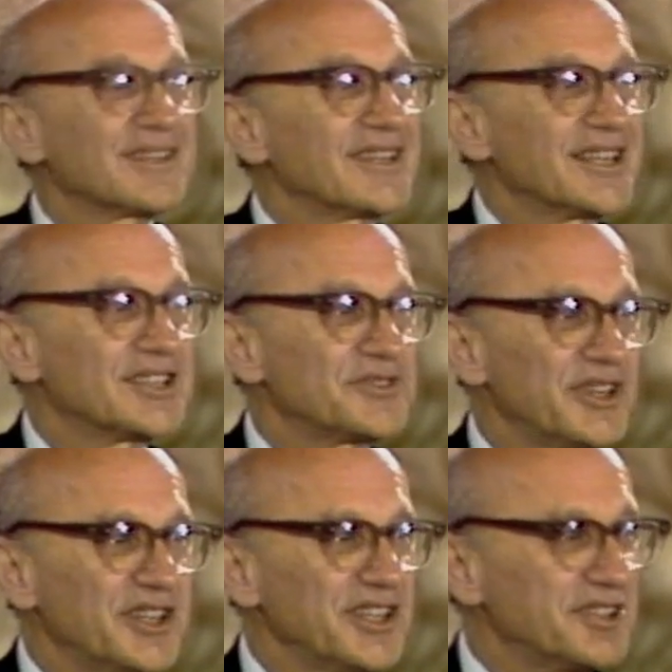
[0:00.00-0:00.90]
It's
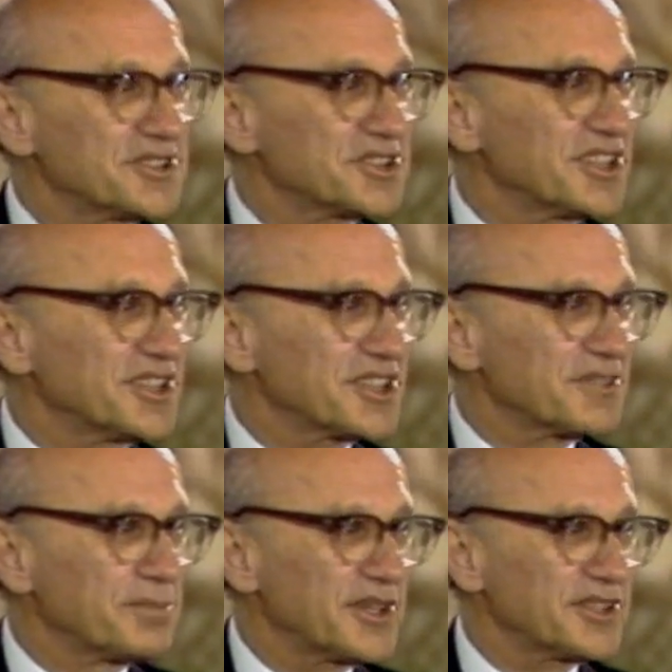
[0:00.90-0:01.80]
very interesting to
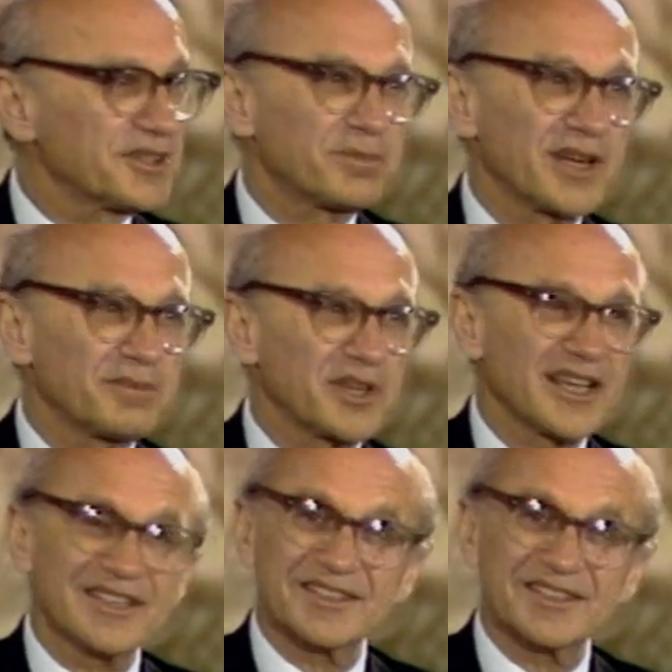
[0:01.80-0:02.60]
compare the propaganda